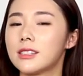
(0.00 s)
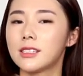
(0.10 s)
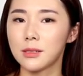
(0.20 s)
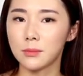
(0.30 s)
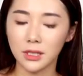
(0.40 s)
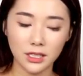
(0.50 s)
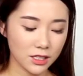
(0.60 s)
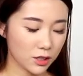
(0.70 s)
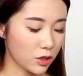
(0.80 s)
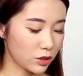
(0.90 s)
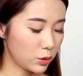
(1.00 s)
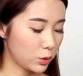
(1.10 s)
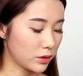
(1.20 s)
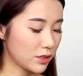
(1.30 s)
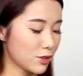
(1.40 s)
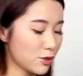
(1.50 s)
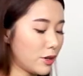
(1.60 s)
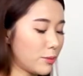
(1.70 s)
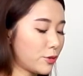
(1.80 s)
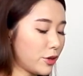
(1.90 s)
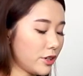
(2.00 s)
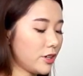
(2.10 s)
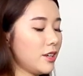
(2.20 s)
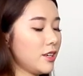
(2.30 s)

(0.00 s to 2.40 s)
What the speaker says: seamless contour, so I brought